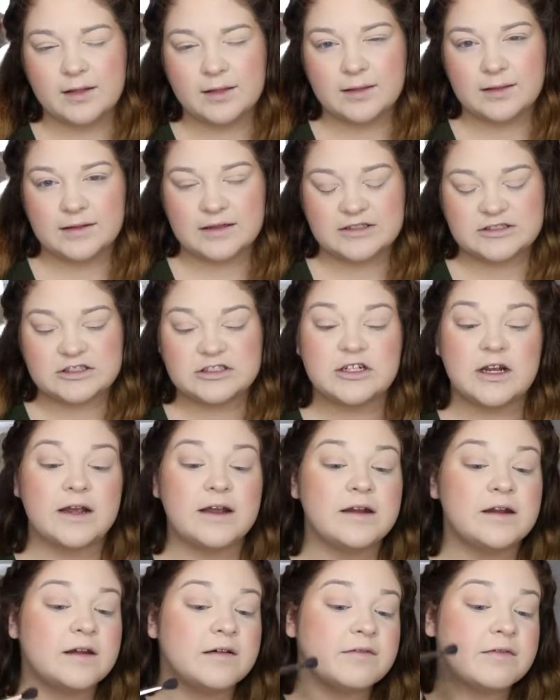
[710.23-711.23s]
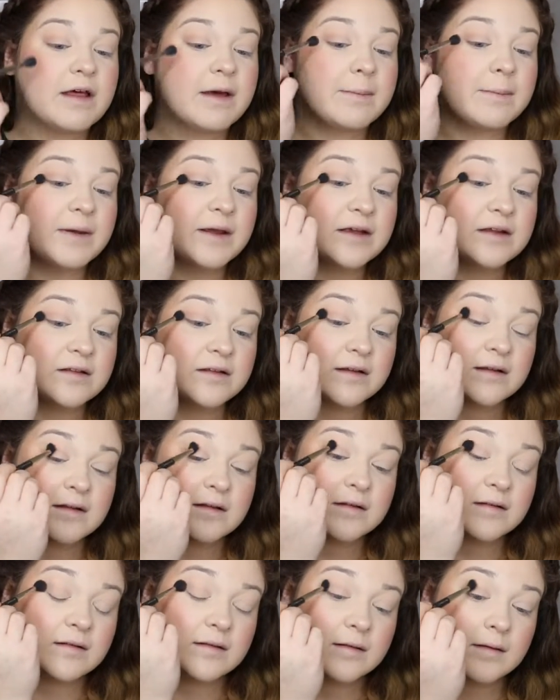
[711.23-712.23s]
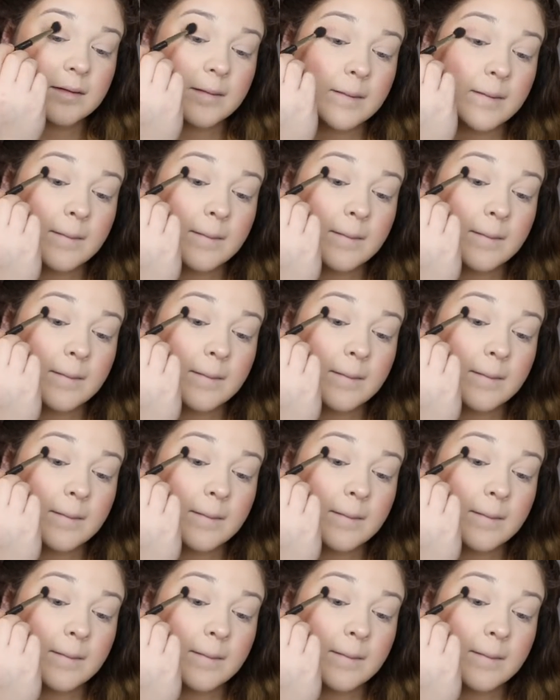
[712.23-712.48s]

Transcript: lid shade, if that makes sense.